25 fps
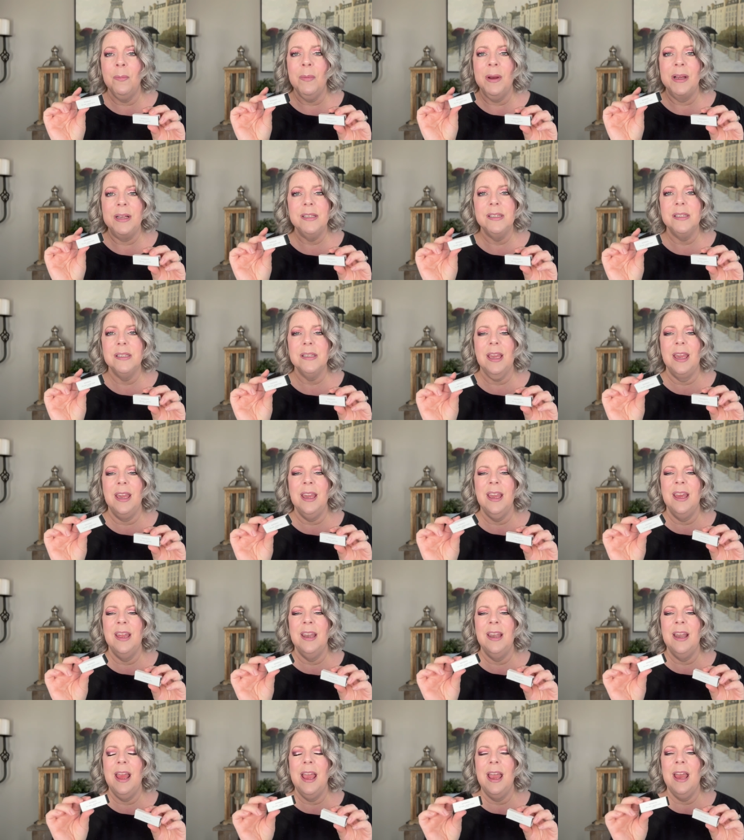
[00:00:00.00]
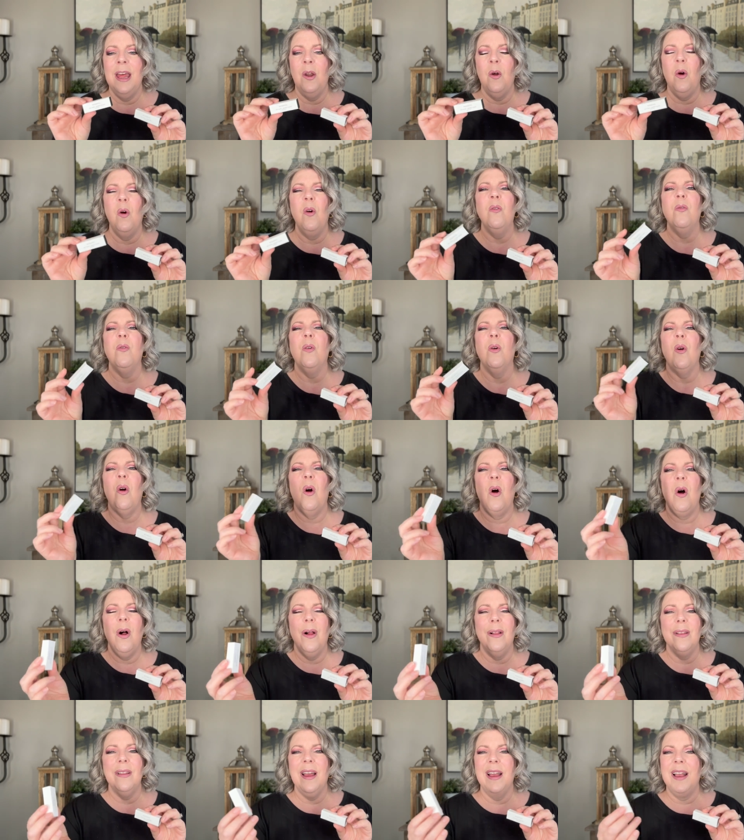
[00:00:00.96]
my skin. And
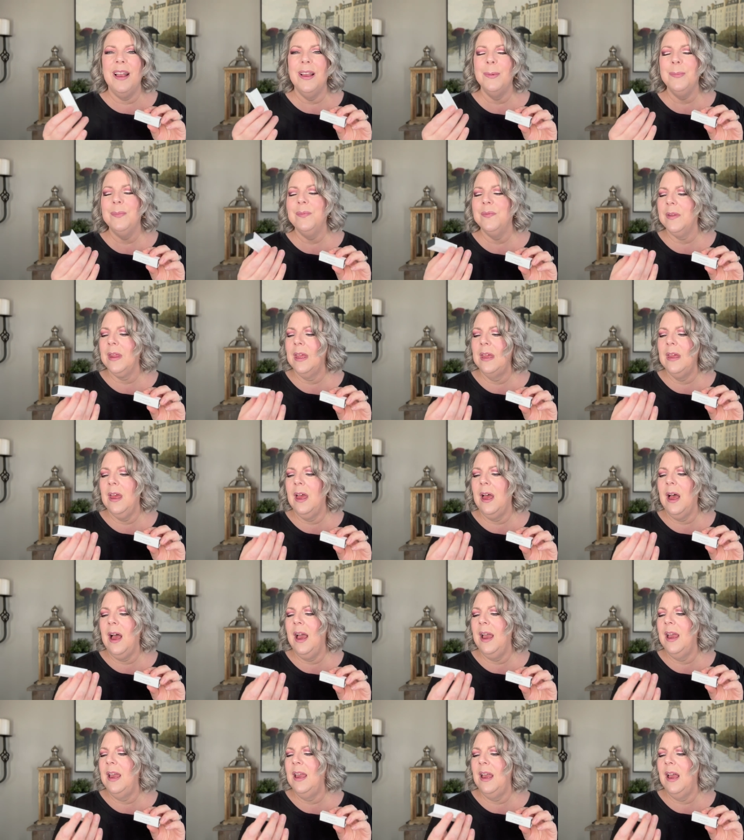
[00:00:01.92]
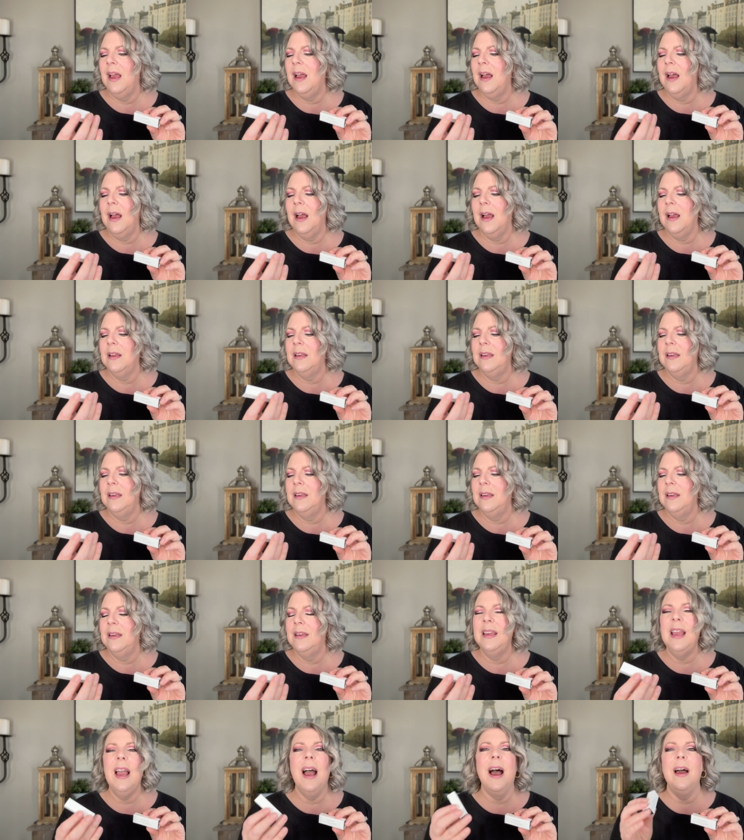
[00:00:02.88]
overall, like I,
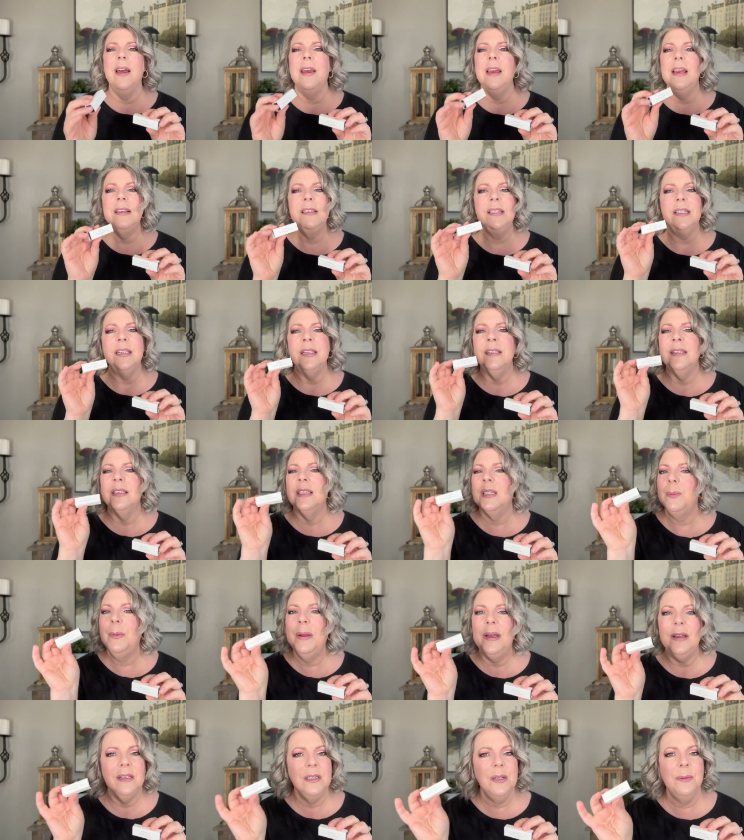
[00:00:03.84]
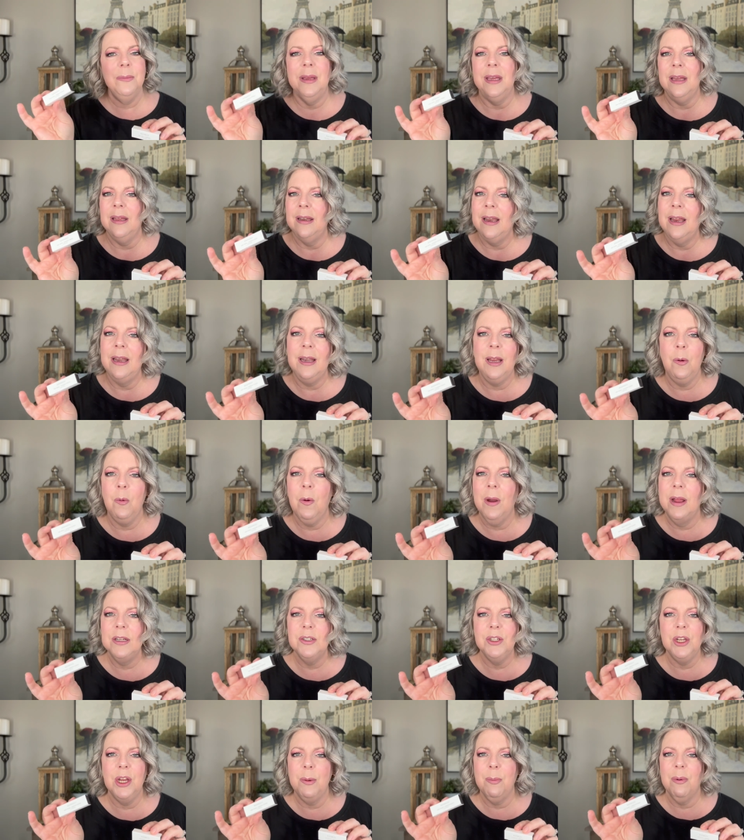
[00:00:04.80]
yeah, it didn't speak to me in any way,
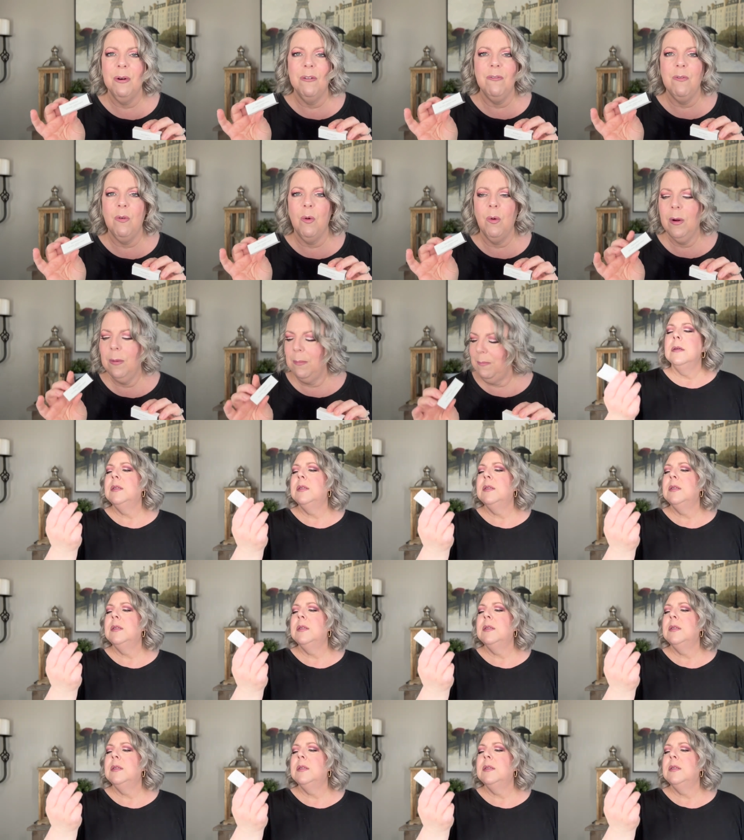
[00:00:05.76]
shape, or form.